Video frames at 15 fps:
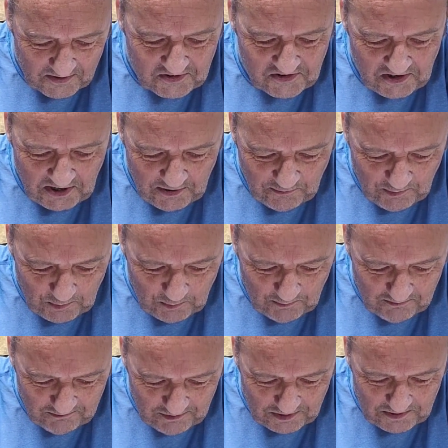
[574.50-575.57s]
The staff are
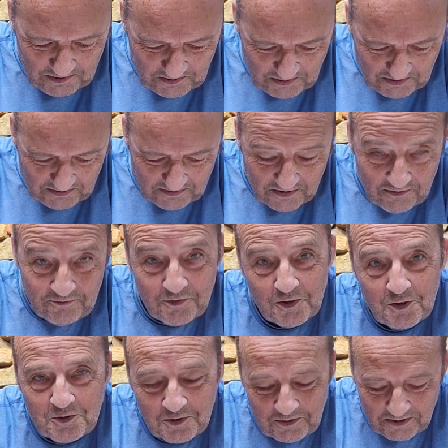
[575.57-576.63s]
rude, the
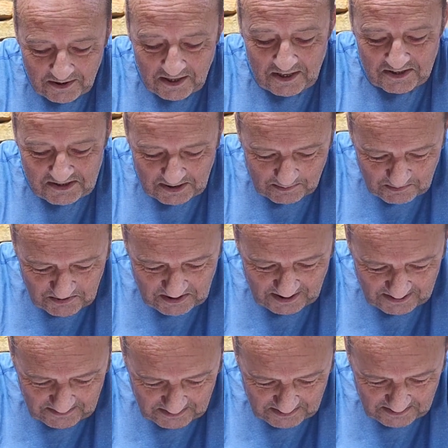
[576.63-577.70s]
food is
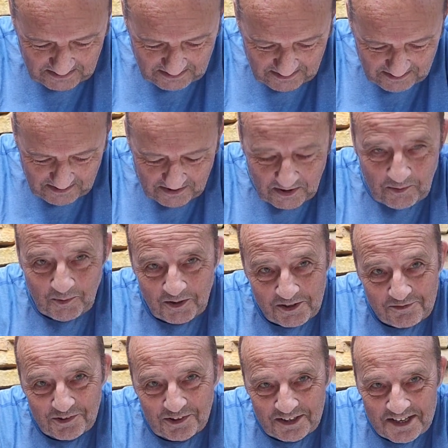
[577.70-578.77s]
substandard, the
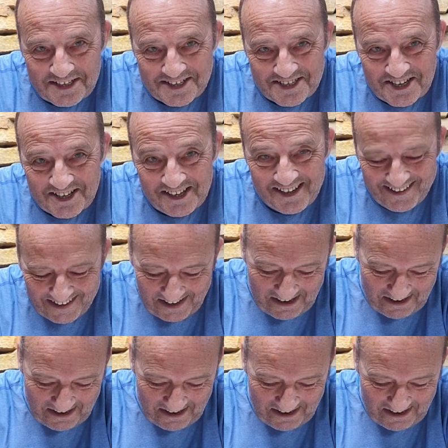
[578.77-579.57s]
Wi-Fi is shit.